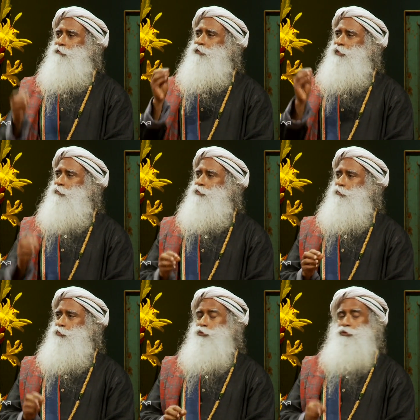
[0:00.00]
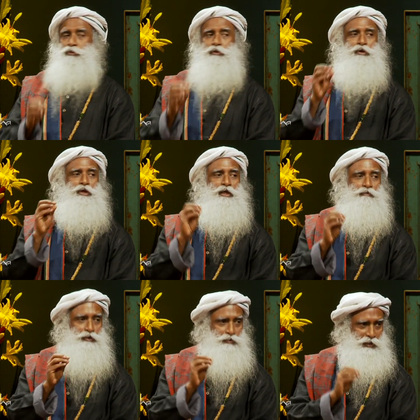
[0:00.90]
which I'm supposed to go and
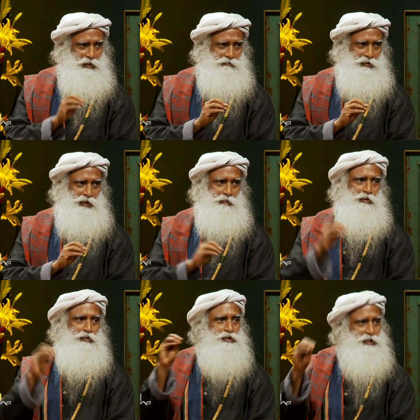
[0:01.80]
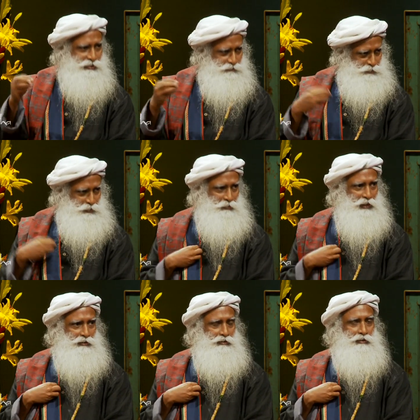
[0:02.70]
give it to her every day because she gives me
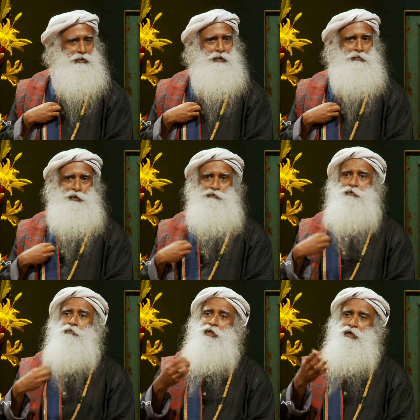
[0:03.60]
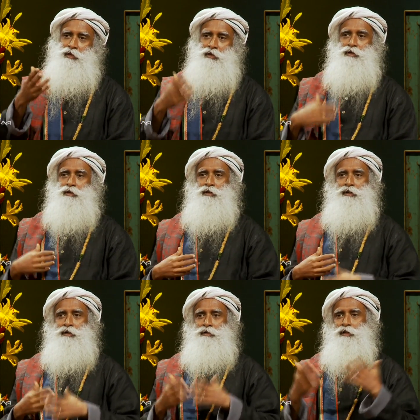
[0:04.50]
milk. Between me and her,
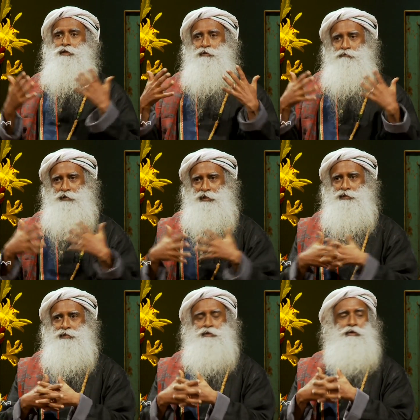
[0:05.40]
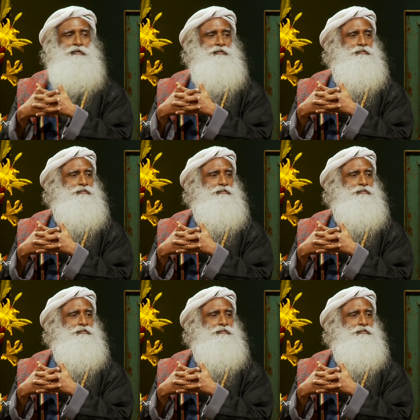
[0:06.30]
there is a very strong